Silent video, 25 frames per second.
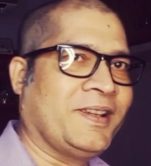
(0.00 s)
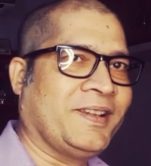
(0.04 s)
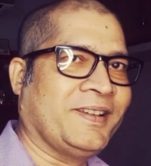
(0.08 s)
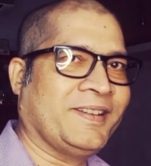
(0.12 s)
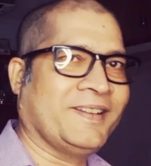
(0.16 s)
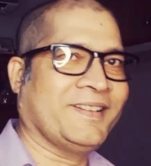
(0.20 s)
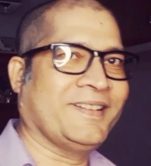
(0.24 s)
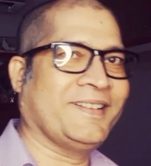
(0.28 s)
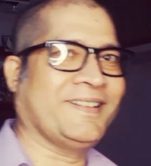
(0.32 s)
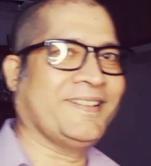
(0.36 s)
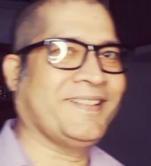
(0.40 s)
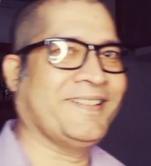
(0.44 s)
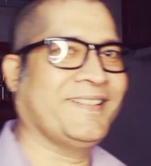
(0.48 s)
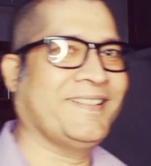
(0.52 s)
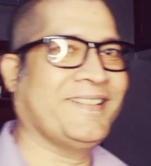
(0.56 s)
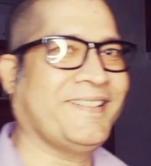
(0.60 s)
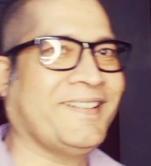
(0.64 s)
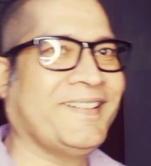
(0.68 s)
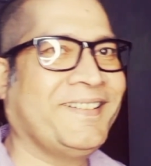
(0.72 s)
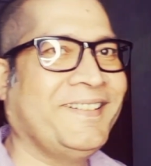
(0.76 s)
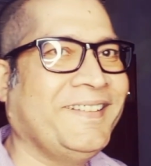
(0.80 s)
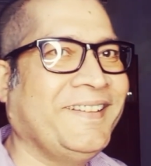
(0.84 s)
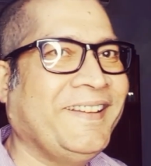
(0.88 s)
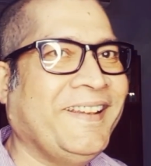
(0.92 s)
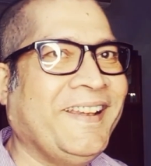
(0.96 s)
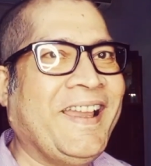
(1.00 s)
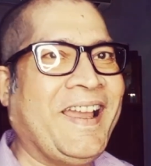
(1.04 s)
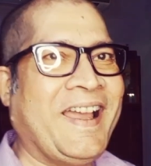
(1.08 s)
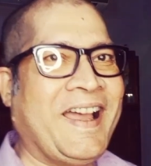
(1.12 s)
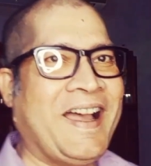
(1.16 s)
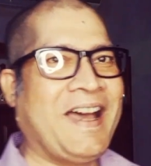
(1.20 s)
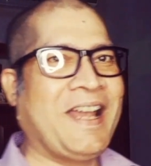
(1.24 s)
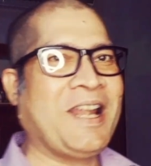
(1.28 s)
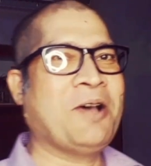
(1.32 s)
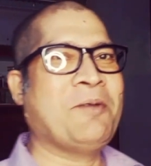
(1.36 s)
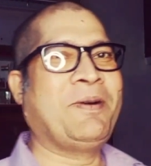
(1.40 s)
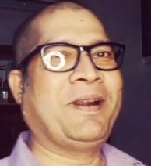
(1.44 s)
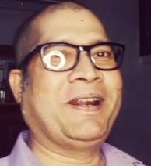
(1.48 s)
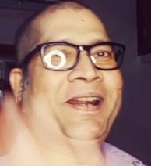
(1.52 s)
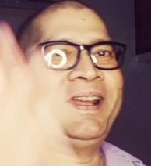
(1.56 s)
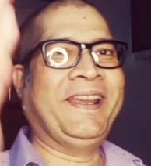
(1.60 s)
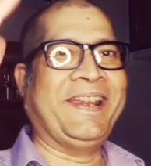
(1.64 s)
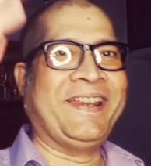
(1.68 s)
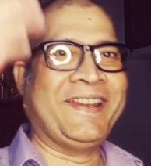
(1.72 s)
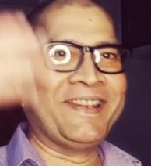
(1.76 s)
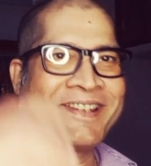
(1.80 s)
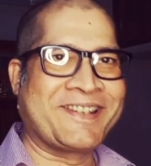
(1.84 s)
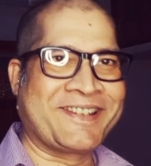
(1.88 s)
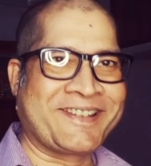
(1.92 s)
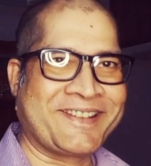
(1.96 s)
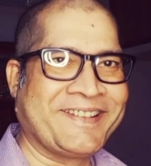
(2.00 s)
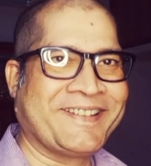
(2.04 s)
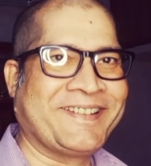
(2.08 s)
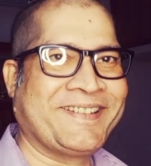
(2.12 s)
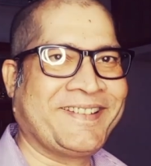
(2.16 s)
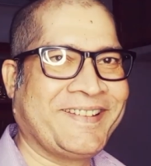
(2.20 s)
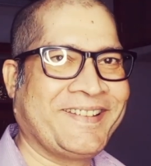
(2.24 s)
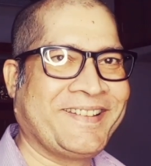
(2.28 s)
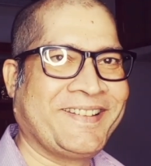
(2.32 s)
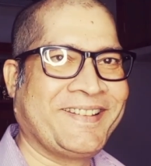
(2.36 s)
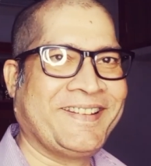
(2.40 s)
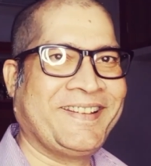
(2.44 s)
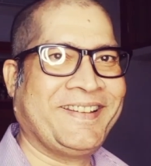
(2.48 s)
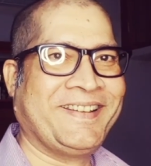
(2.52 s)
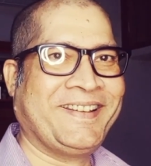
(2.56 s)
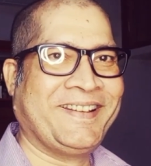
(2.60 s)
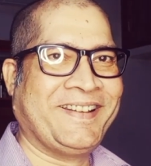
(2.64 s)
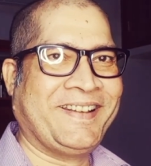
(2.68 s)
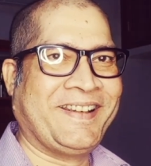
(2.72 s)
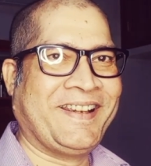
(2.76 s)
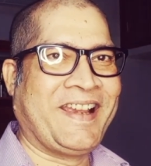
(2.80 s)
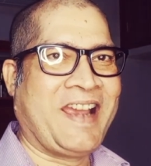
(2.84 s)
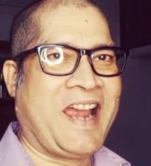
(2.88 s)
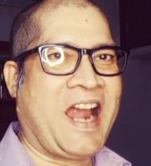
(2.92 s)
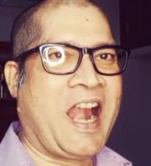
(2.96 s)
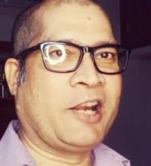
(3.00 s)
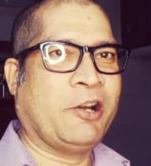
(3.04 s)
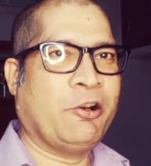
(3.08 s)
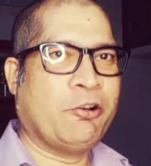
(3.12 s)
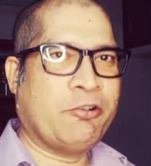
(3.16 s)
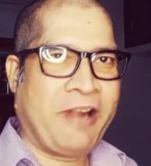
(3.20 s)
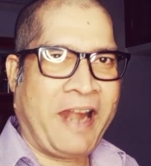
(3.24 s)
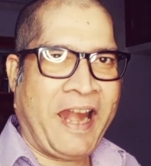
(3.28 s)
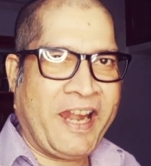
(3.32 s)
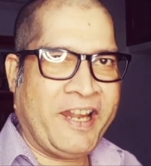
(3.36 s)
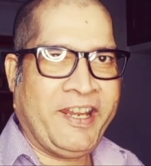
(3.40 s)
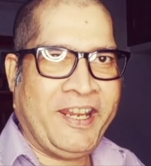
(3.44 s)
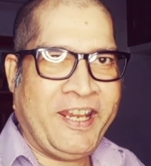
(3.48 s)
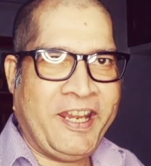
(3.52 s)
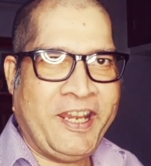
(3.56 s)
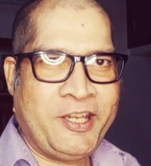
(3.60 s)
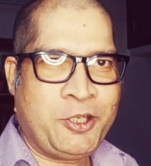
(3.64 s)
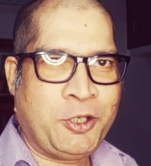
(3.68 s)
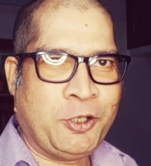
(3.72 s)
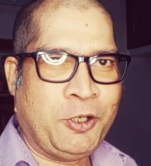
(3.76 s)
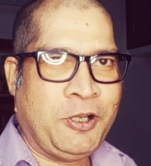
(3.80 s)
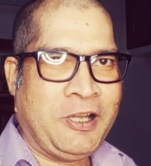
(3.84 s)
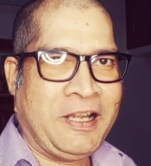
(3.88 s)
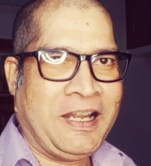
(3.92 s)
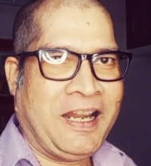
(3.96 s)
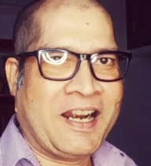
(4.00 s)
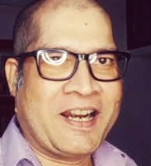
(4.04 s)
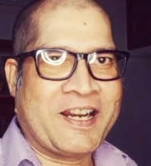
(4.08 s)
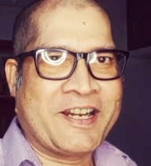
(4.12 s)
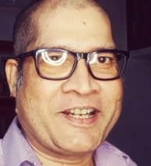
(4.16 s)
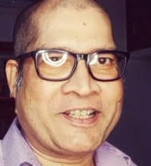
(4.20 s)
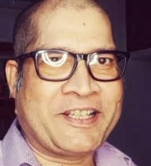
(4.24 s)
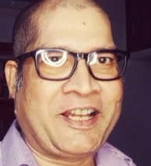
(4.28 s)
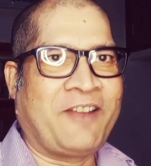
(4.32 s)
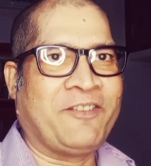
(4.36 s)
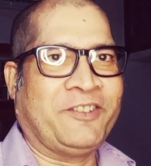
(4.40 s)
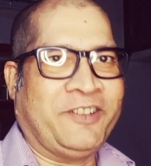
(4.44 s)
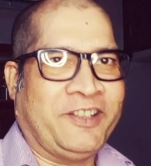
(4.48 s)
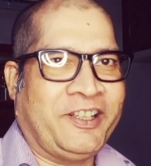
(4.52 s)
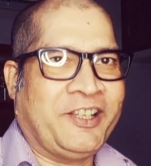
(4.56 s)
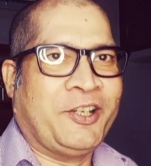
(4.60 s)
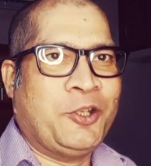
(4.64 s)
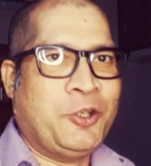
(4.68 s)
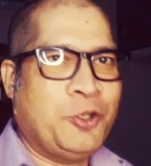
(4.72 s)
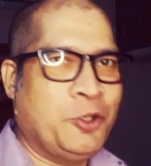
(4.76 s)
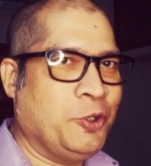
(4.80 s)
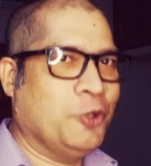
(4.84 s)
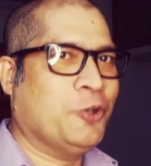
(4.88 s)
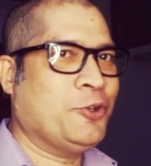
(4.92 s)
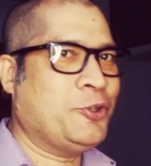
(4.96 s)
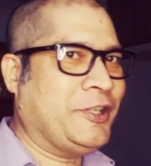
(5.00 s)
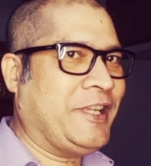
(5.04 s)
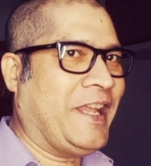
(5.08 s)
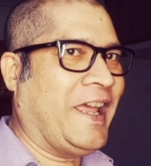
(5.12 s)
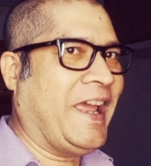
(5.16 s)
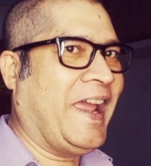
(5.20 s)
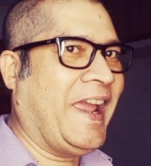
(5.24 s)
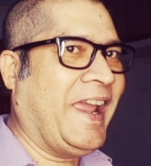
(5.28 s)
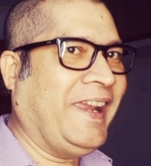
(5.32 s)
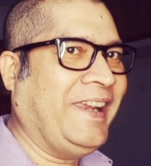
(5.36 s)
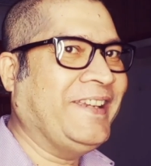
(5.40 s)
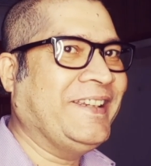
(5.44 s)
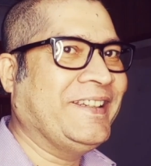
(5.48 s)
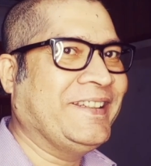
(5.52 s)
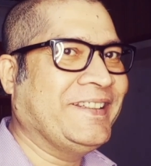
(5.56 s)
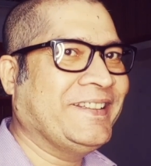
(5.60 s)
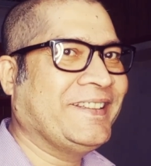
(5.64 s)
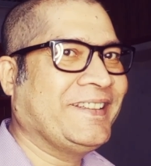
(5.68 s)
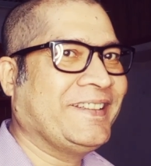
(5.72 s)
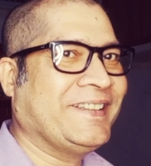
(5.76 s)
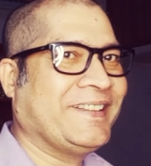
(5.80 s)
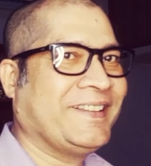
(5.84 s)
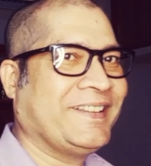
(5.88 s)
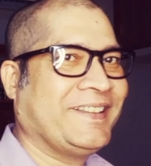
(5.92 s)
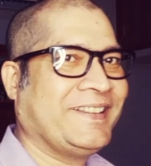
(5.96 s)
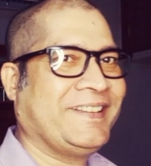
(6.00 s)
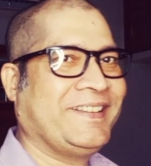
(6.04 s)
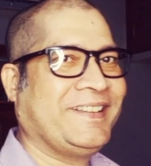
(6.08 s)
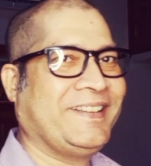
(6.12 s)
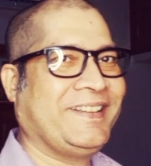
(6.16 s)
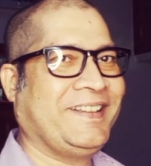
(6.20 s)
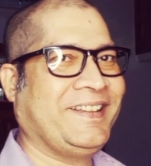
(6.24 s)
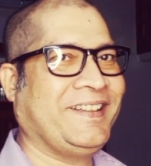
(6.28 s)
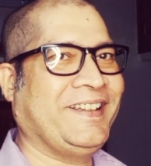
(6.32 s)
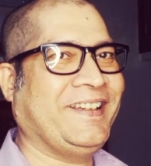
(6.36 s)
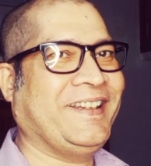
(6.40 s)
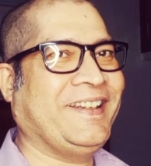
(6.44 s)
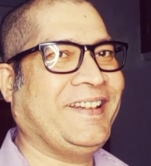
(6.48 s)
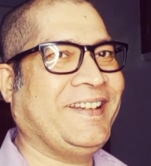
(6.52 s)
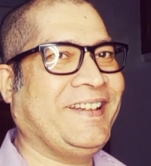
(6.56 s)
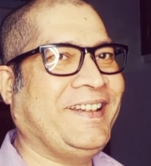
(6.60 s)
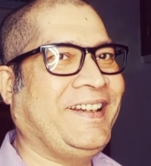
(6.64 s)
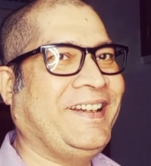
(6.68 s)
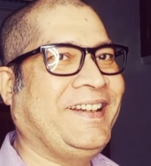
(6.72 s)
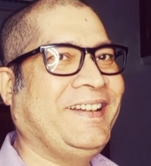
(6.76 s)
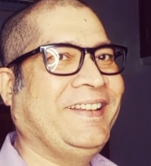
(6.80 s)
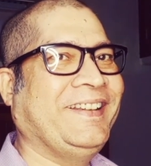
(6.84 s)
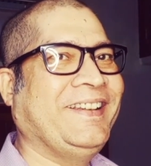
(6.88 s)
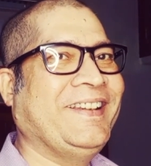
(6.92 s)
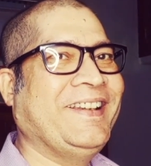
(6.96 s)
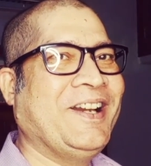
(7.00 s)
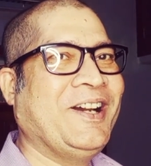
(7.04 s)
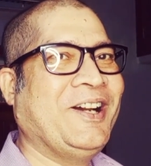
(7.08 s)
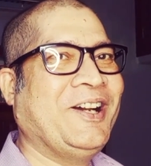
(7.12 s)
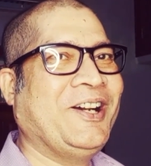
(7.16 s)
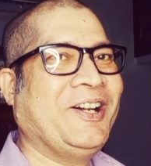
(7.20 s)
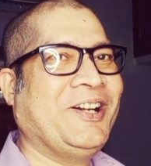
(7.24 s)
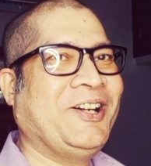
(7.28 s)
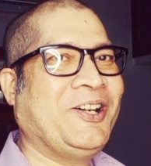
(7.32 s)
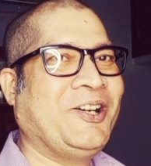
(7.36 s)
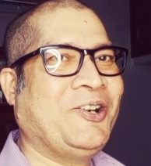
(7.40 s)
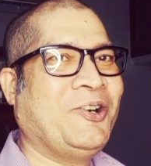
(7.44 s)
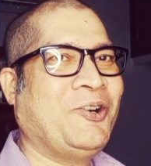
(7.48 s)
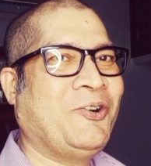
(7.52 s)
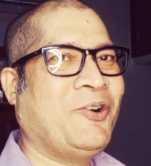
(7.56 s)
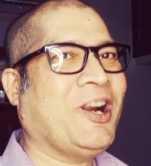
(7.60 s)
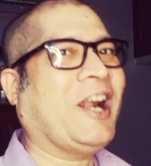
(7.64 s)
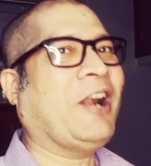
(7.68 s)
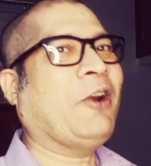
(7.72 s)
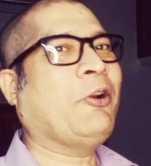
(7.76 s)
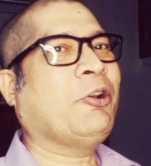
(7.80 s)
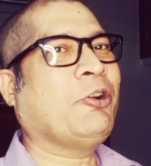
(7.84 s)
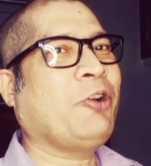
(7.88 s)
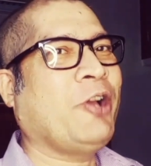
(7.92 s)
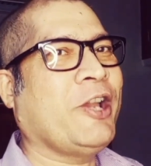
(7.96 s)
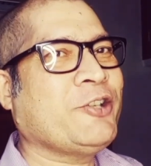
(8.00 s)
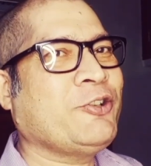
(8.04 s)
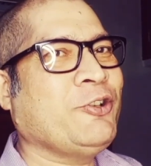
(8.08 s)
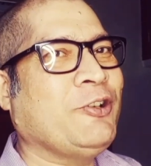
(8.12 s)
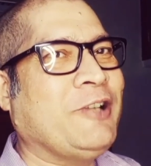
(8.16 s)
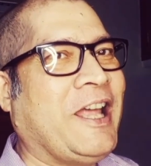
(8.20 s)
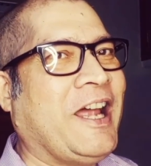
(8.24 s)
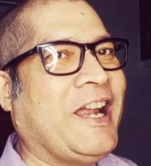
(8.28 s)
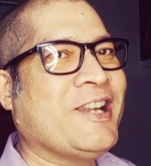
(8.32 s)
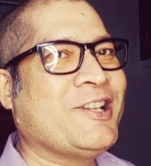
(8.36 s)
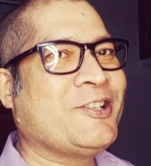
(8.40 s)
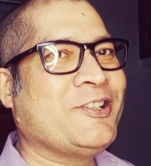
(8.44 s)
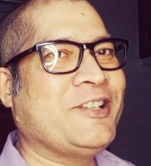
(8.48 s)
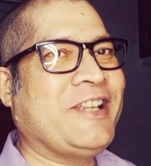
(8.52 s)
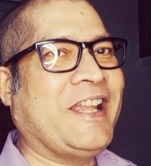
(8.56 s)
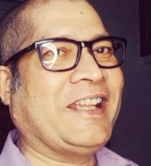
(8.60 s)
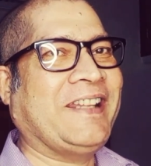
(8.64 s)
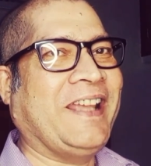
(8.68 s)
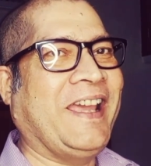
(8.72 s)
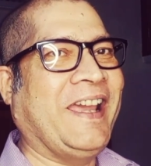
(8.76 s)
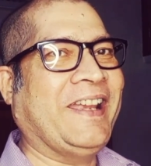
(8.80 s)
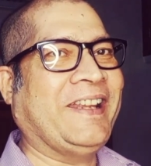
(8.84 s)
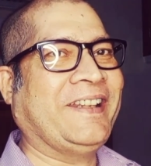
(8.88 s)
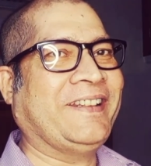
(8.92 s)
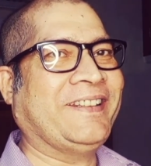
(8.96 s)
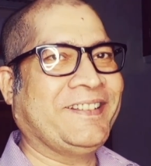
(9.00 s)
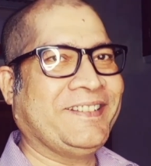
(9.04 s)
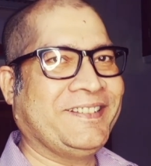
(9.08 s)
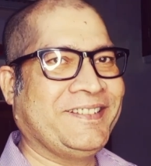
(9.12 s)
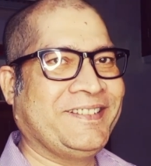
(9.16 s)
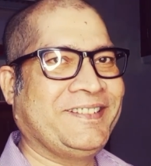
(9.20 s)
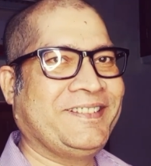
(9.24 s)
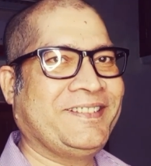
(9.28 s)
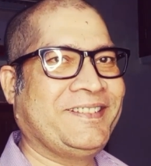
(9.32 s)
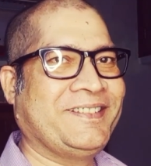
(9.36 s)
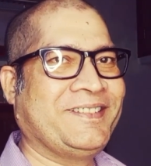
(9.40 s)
Hello, buddies. Are you ready to learn something new today? Yeah. What are we going to learn today then?